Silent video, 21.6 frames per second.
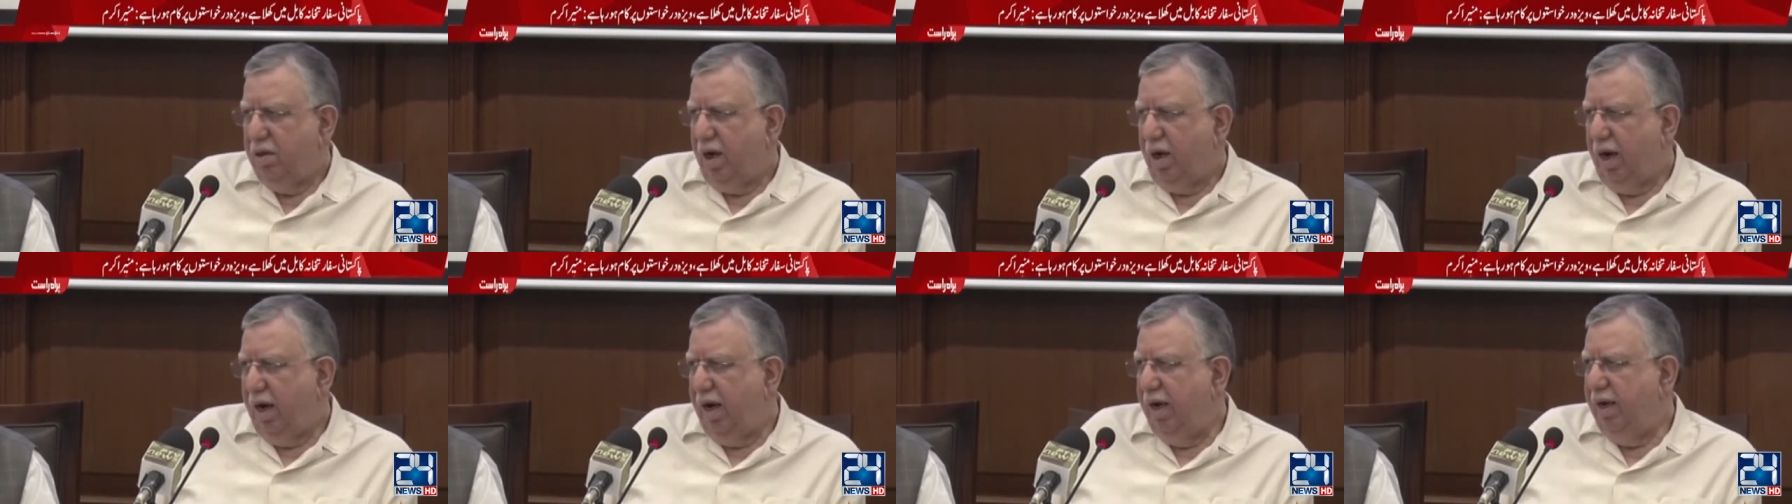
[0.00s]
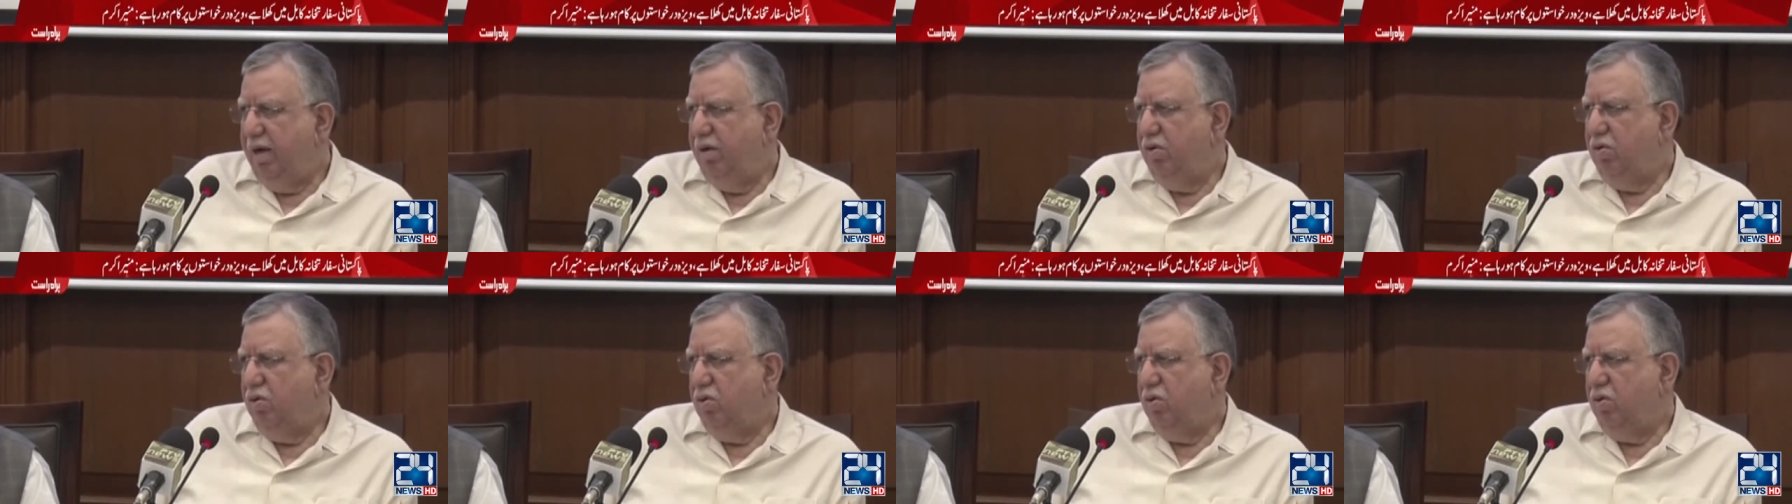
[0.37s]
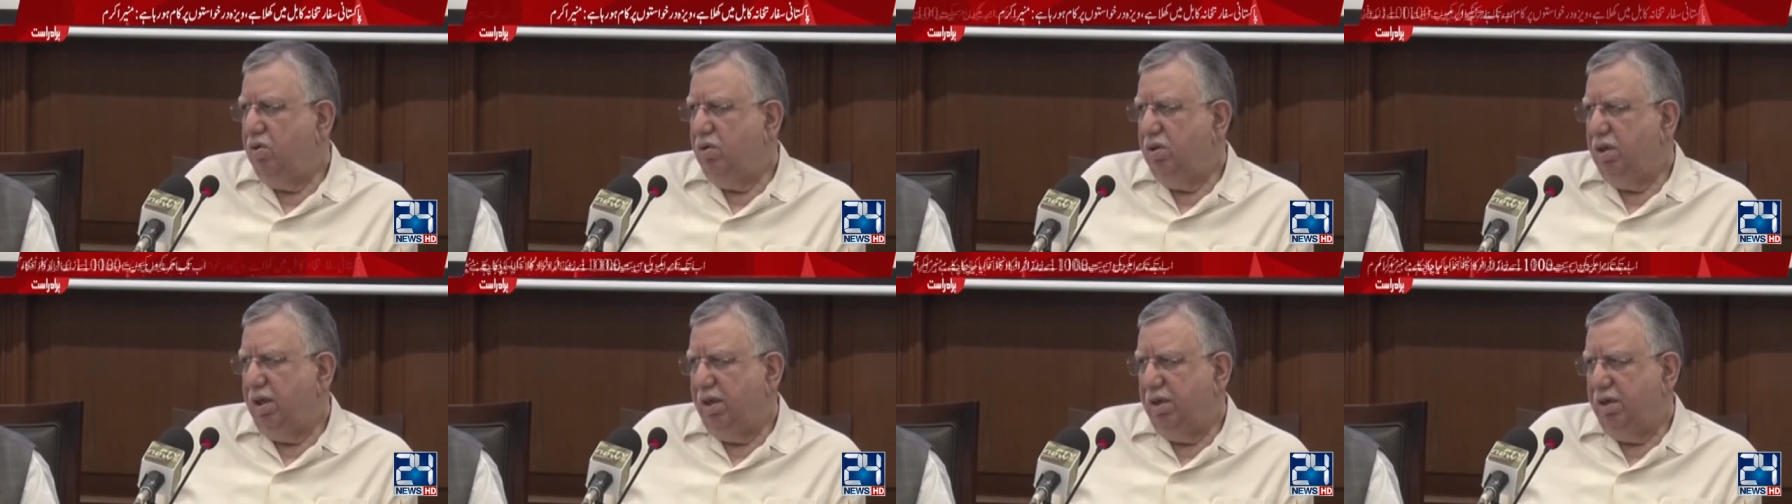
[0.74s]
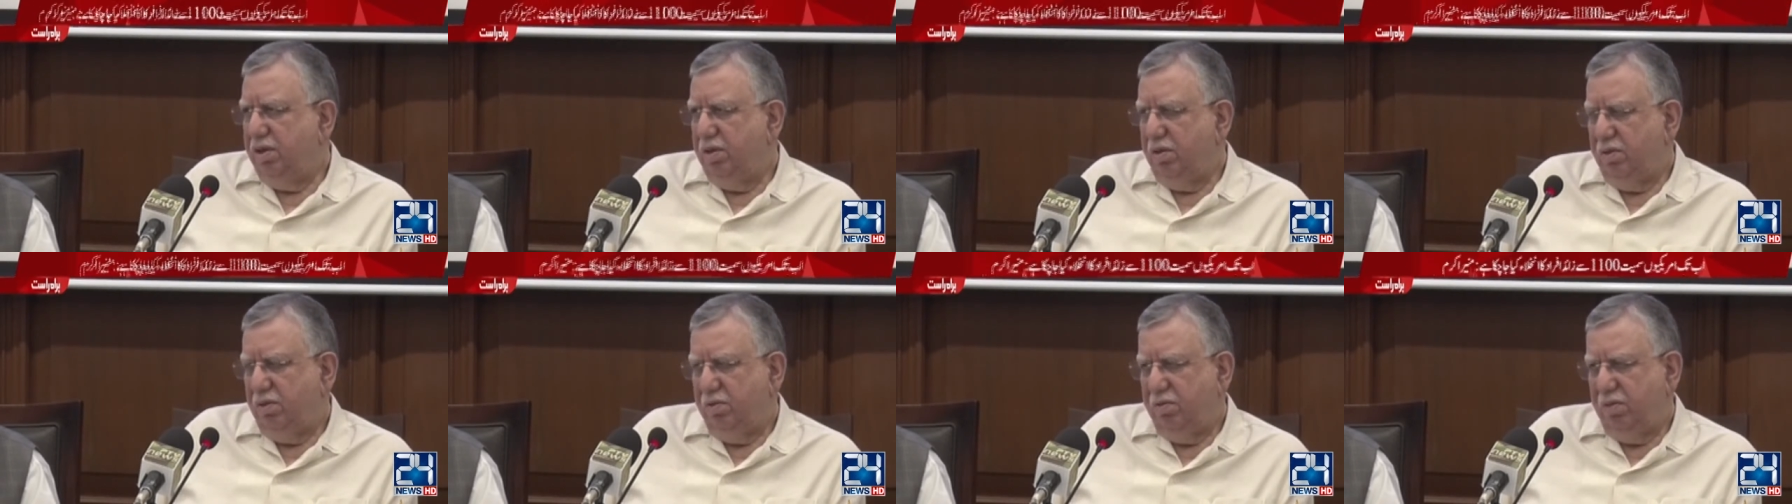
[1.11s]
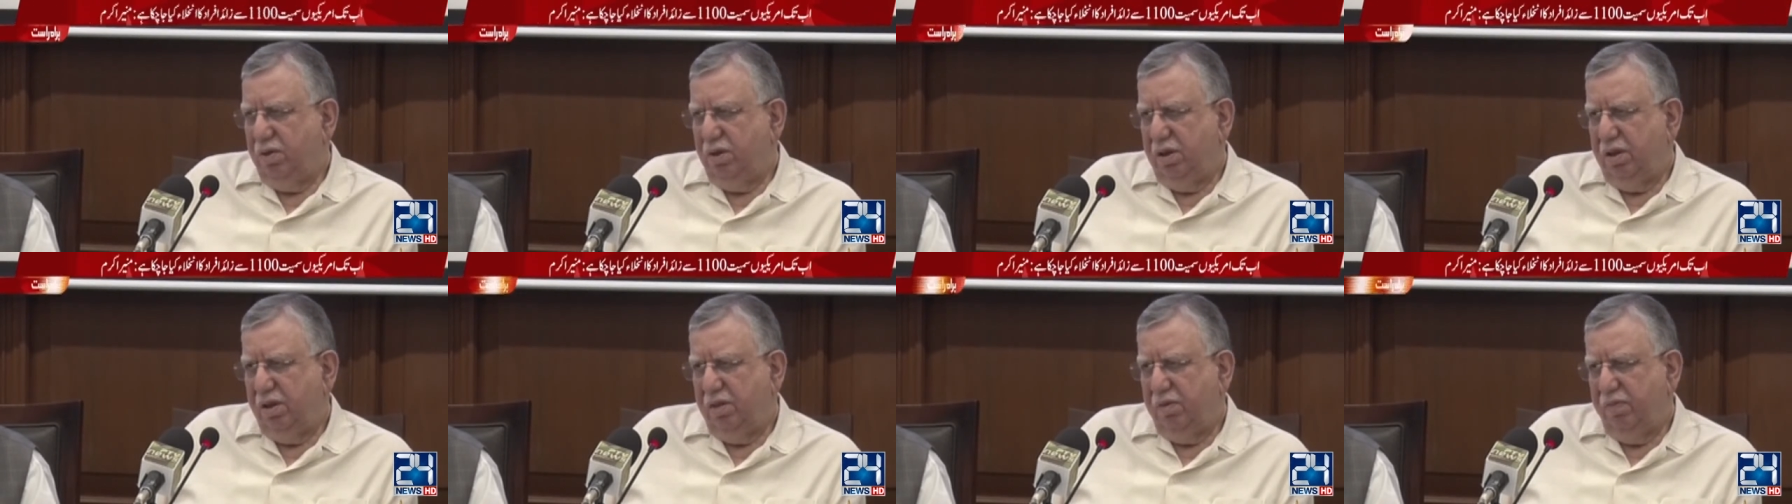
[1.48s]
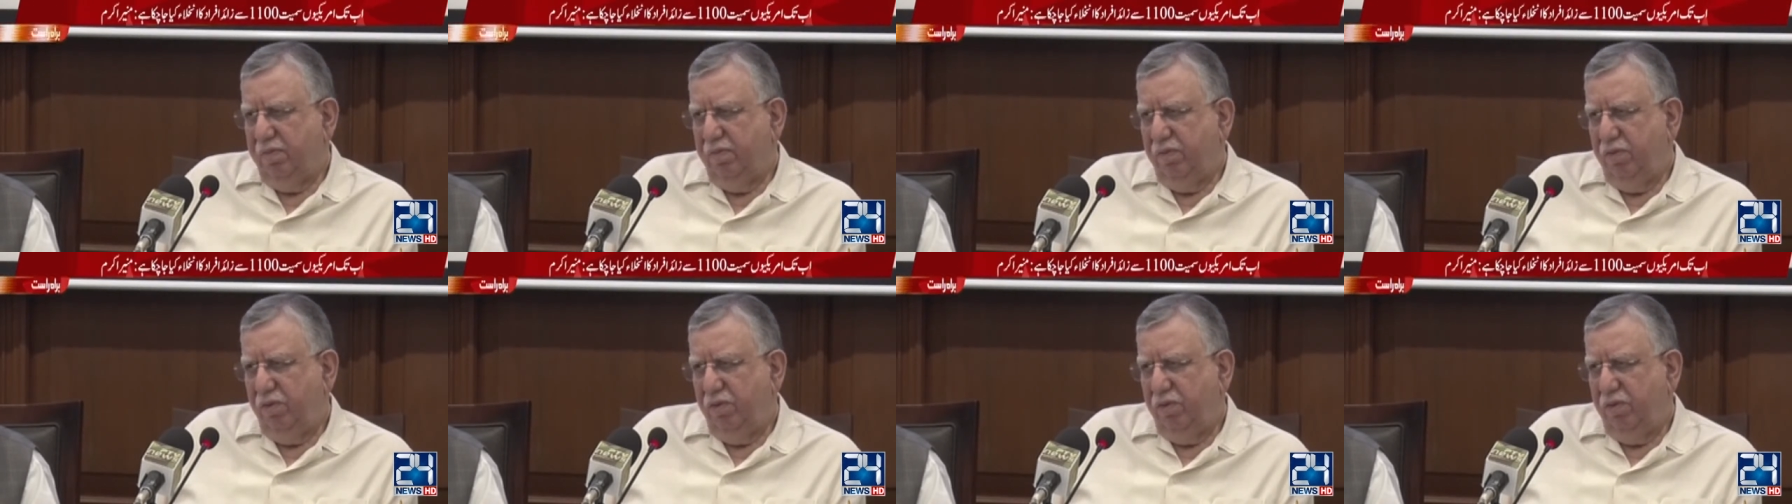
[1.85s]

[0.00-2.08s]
I know that, you know, uh,